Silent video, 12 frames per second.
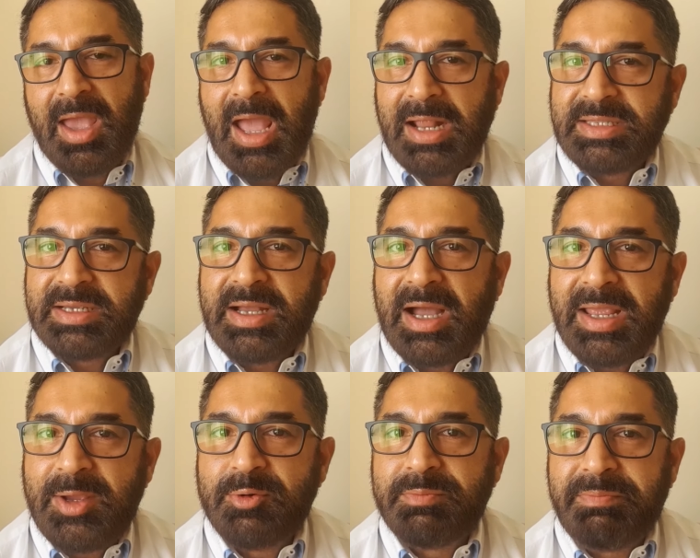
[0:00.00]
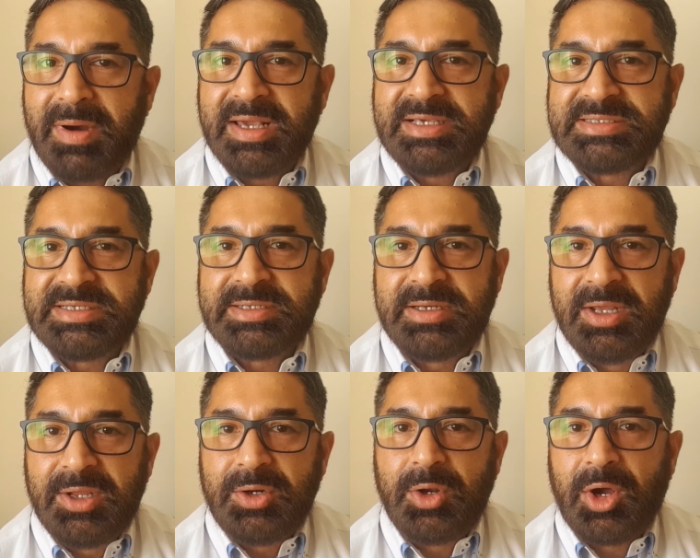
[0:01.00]
And the guy who buys it,
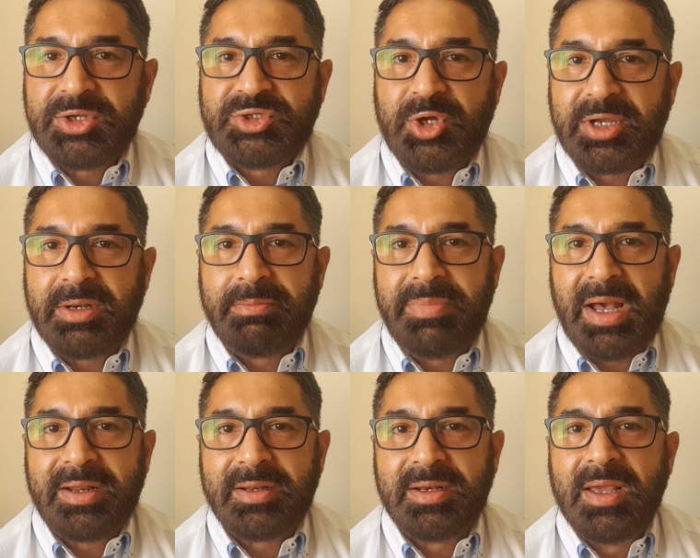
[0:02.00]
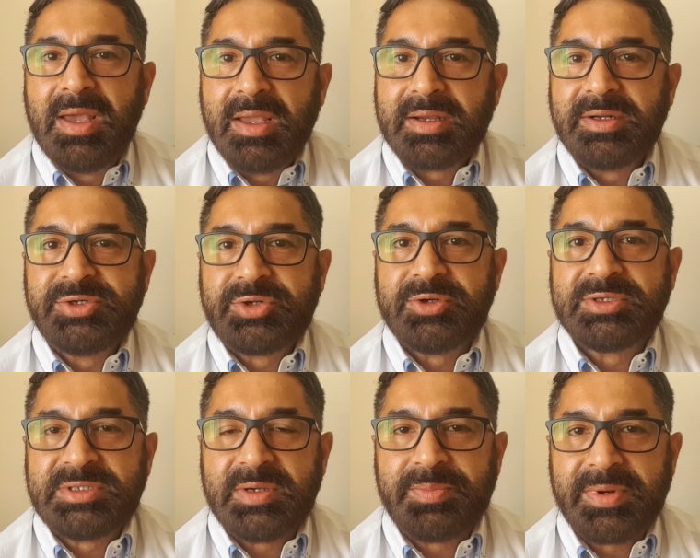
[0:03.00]
lock, stock, and barrel,
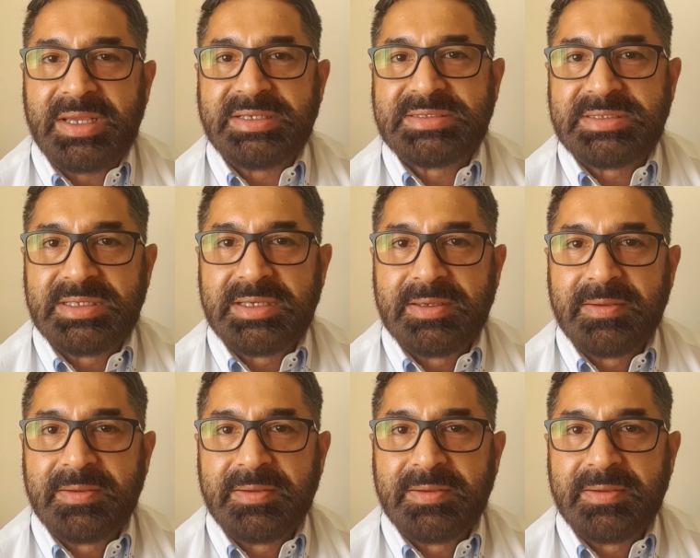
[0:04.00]
controls the price.